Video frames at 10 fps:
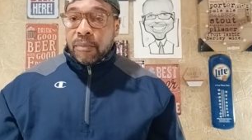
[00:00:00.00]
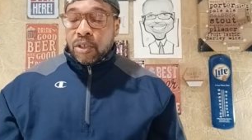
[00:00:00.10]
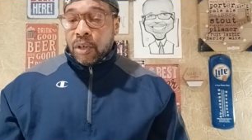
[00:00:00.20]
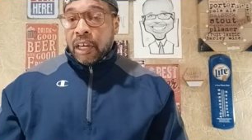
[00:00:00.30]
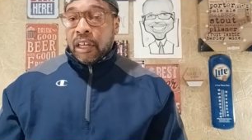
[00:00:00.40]

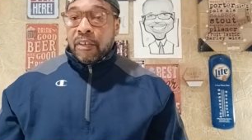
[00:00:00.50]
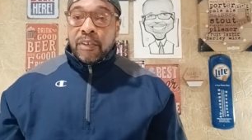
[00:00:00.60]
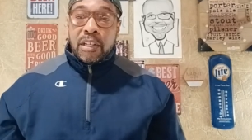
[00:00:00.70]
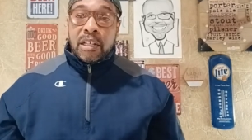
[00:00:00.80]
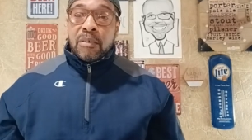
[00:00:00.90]
So again, if
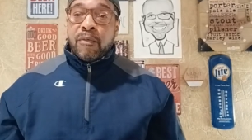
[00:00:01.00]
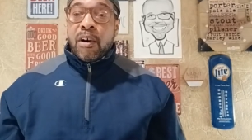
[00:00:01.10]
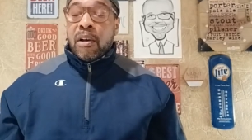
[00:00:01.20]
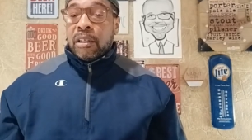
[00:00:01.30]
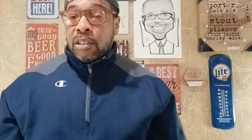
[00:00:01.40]
it doesn't
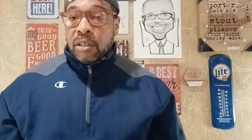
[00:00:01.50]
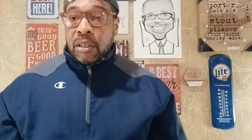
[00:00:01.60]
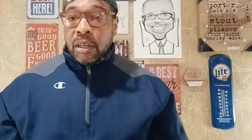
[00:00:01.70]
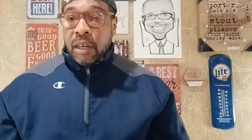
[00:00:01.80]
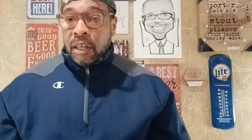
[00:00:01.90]
fall
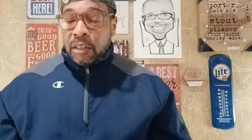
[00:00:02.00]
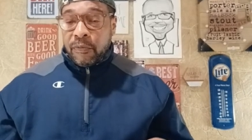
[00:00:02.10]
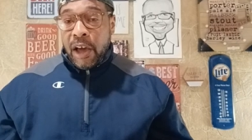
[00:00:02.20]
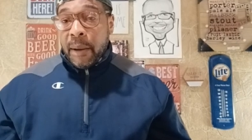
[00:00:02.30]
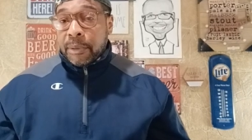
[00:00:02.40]
into the
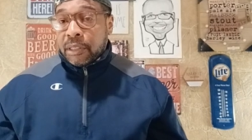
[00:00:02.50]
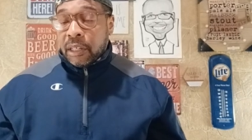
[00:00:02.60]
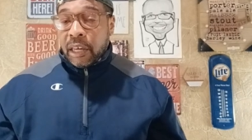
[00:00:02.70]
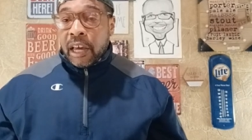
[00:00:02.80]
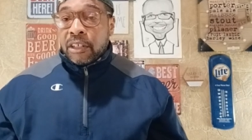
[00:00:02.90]

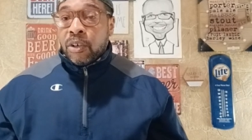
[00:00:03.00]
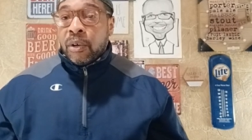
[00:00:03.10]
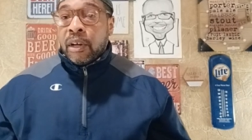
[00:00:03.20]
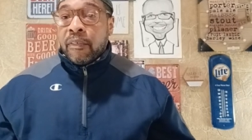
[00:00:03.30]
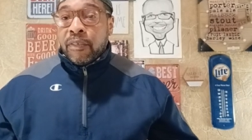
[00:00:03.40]
5%
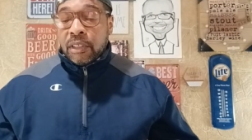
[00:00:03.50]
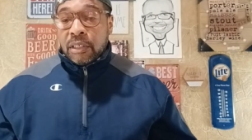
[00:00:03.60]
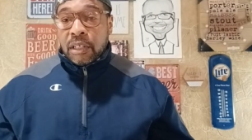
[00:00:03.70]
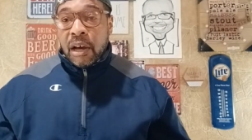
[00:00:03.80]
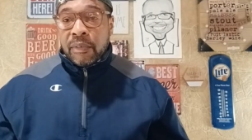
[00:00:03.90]
category for
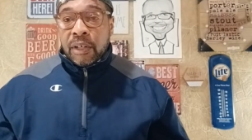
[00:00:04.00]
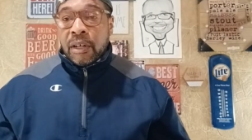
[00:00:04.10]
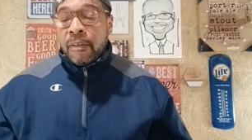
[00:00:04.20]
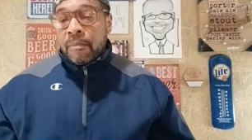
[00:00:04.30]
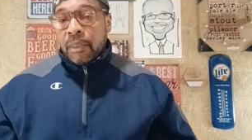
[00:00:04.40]
Discover